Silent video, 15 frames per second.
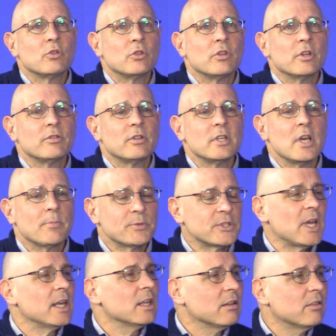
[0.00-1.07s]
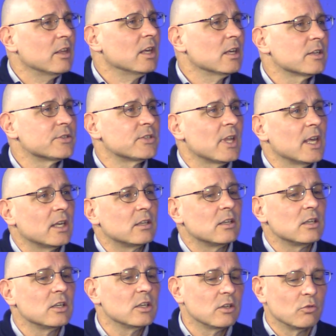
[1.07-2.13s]
the the upsetting thing is that
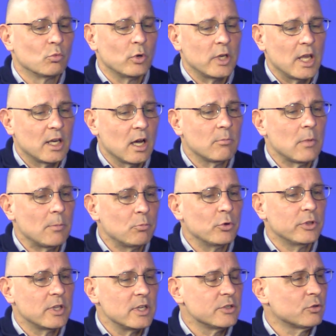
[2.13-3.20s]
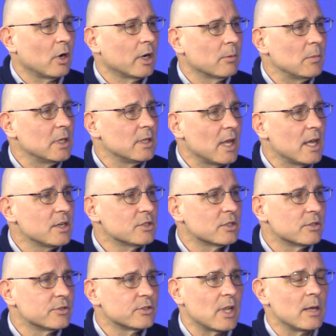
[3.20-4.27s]
when they come up with these
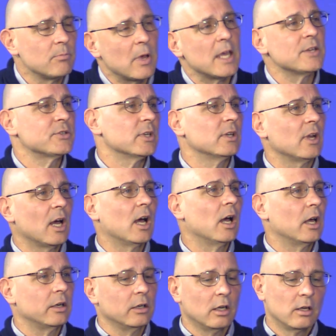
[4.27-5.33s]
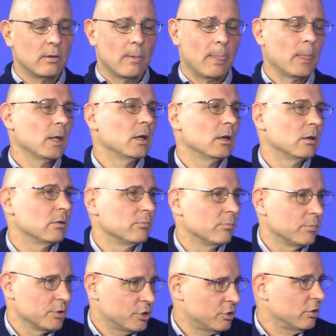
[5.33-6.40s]
recommendations, they base it on
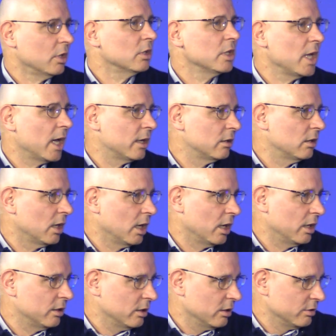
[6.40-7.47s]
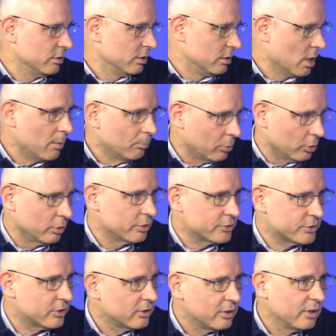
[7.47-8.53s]
strictly on on
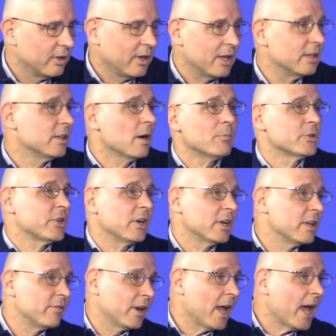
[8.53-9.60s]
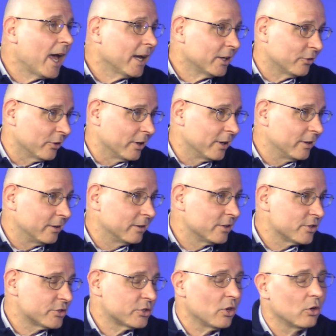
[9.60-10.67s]
numbers, right. and the numbers aren't even accurate.
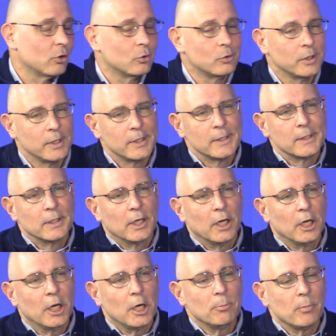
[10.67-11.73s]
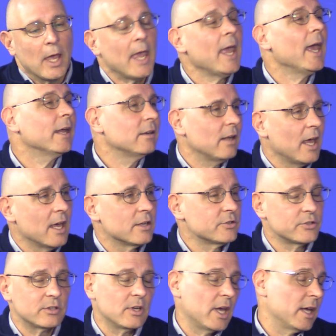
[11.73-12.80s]
So, yep. um, and
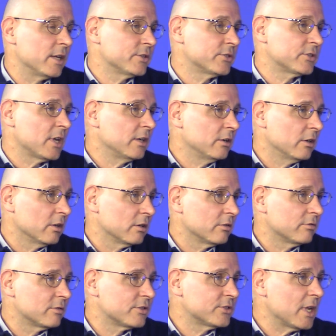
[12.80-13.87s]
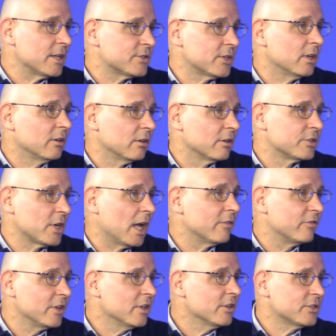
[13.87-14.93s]
as as Senator State Senator
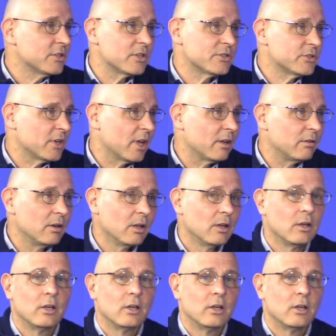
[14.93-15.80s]
John Velis has said